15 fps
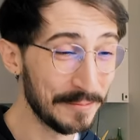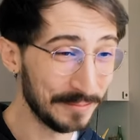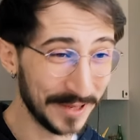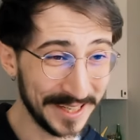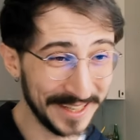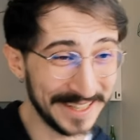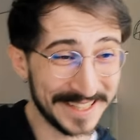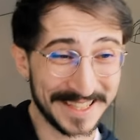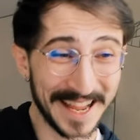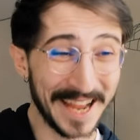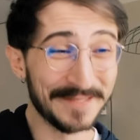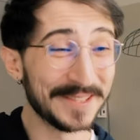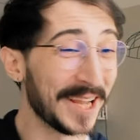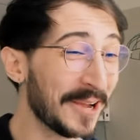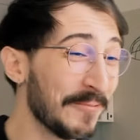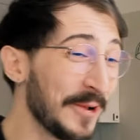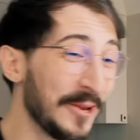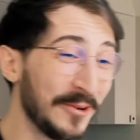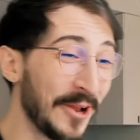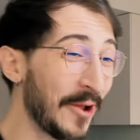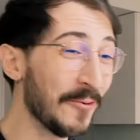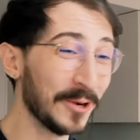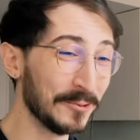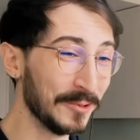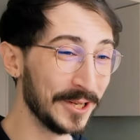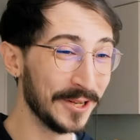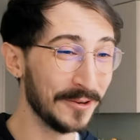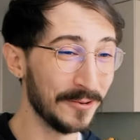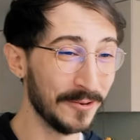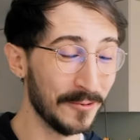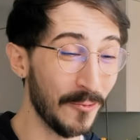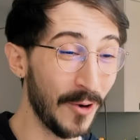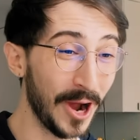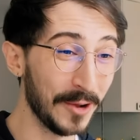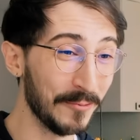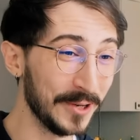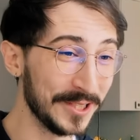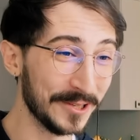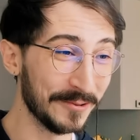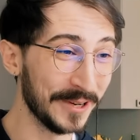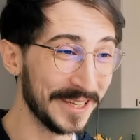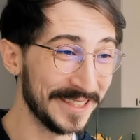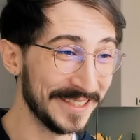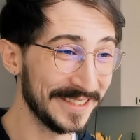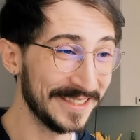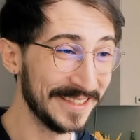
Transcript: but at the same time we don't know what we do, why we do it.